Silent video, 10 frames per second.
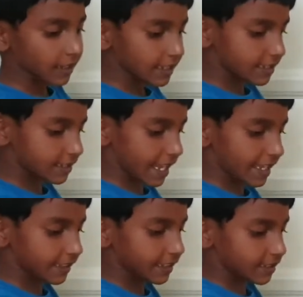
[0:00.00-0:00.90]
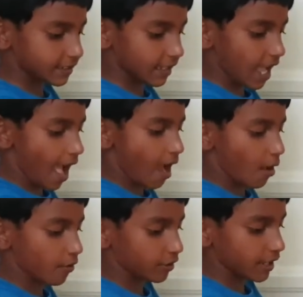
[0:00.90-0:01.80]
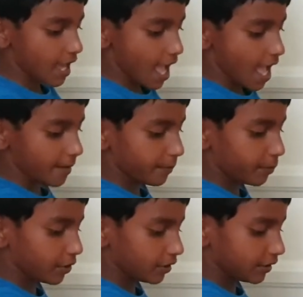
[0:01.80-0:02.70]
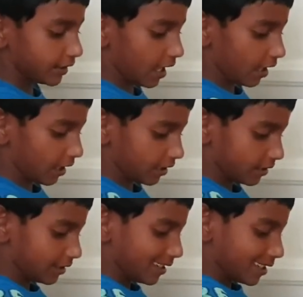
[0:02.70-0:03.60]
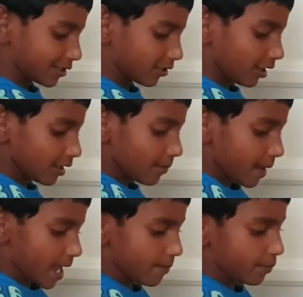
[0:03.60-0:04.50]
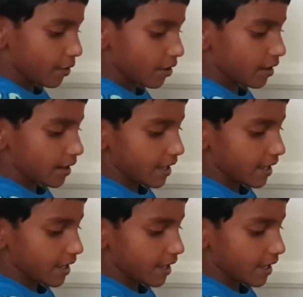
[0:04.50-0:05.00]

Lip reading: Let's take this out and put the toilet paper